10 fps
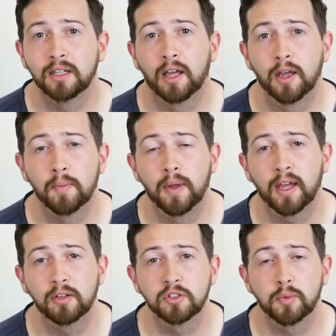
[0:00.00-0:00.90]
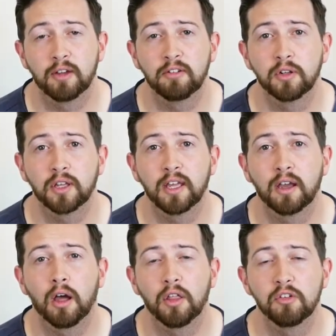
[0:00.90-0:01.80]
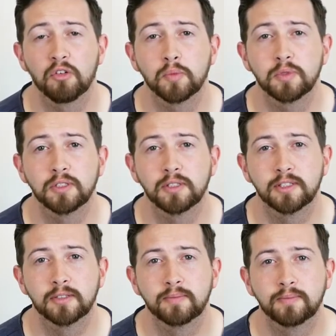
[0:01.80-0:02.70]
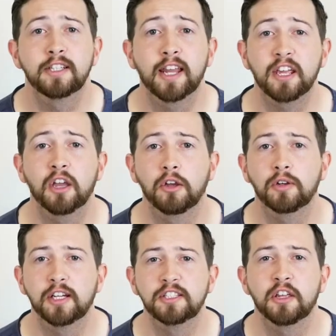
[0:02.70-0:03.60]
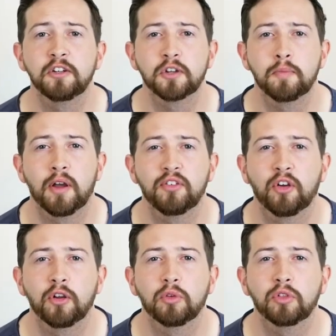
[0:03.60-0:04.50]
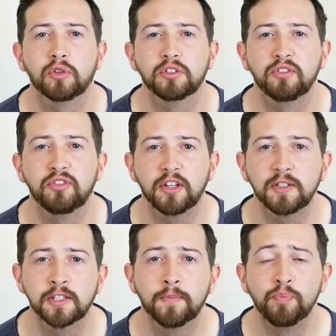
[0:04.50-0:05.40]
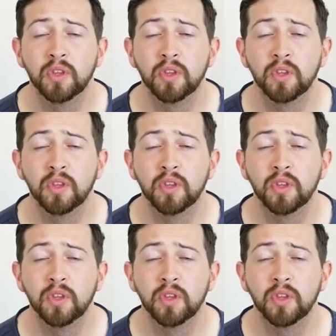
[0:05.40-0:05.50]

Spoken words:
elsewhere and looking at other options. So there you go, guys. Those are my final thoughts and views.